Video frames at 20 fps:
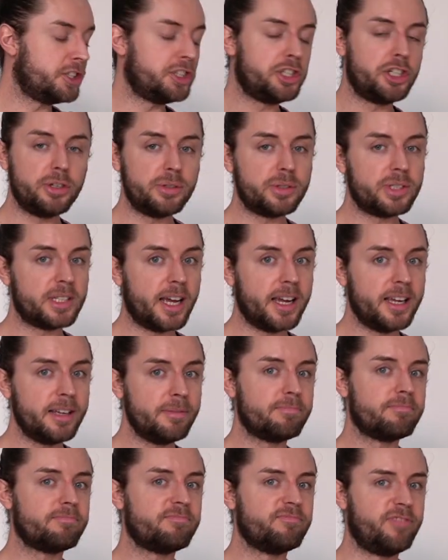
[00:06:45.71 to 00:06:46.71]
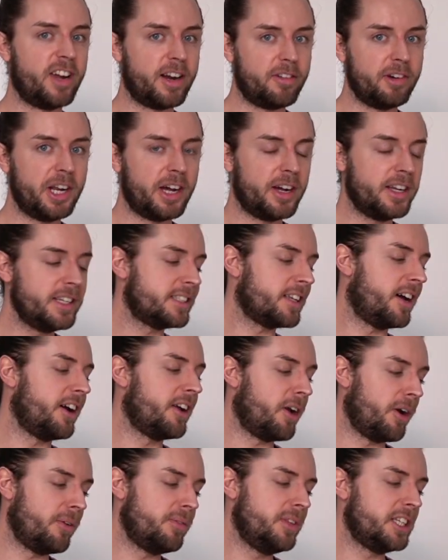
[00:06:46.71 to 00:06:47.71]
Tuesday, very nice. I
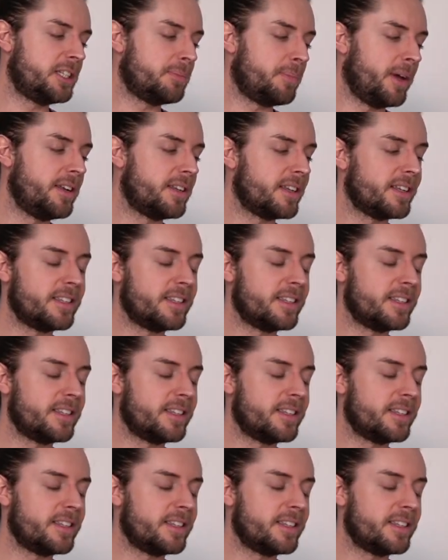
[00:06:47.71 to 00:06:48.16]
only spend